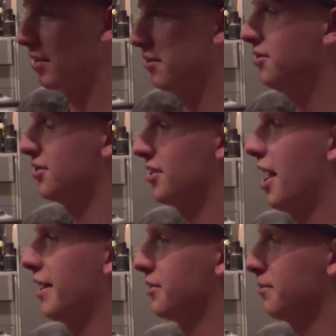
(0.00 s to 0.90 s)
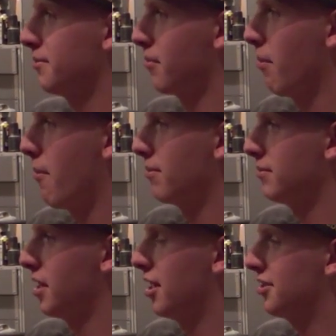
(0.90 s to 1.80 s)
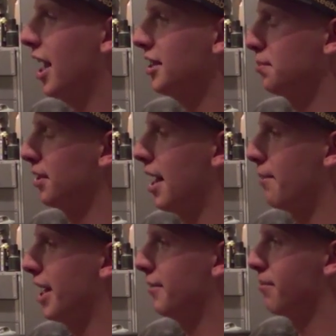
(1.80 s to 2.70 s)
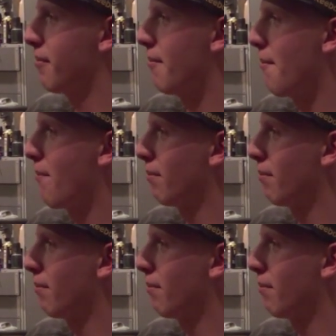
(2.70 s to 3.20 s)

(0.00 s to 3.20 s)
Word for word: This is ass. What the hell? It's ass, but not baby one.